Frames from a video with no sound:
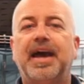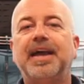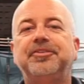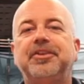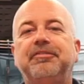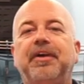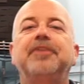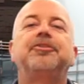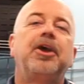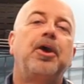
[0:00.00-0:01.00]
Hiya Steve
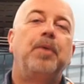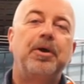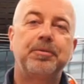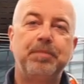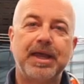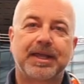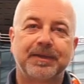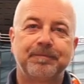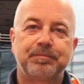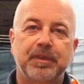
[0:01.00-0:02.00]
fans, and welcome back.
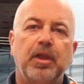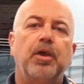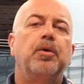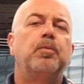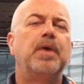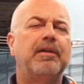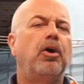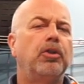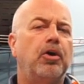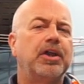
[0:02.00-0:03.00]
We're
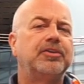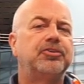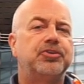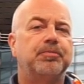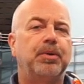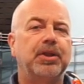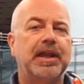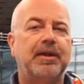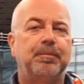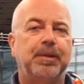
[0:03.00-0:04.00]
all longing to jump on an
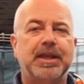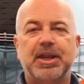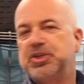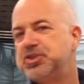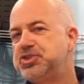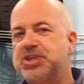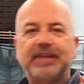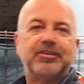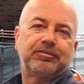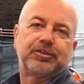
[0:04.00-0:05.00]
aeroplane and
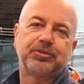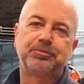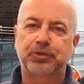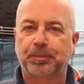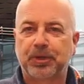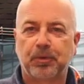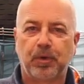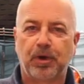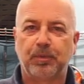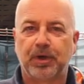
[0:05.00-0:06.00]
jet off to some tropical
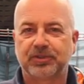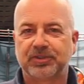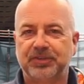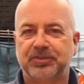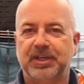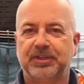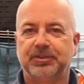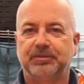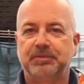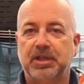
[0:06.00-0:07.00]
warm water
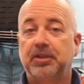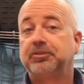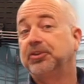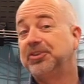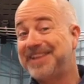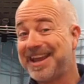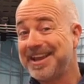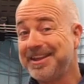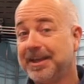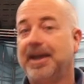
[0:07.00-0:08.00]
destination. So
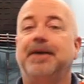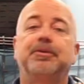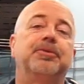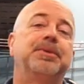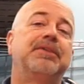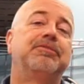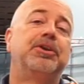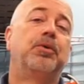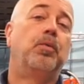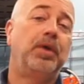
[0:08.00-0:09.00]
today, I'm going to be giving
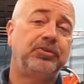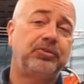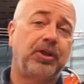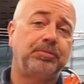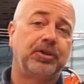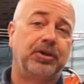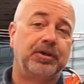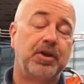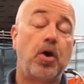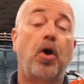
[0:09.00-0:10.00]
you a whistle-stop
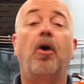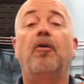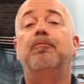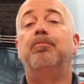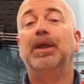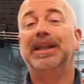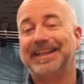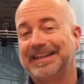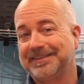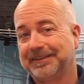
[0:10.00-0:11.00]
tour of
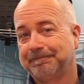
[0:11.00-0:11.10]
Belize,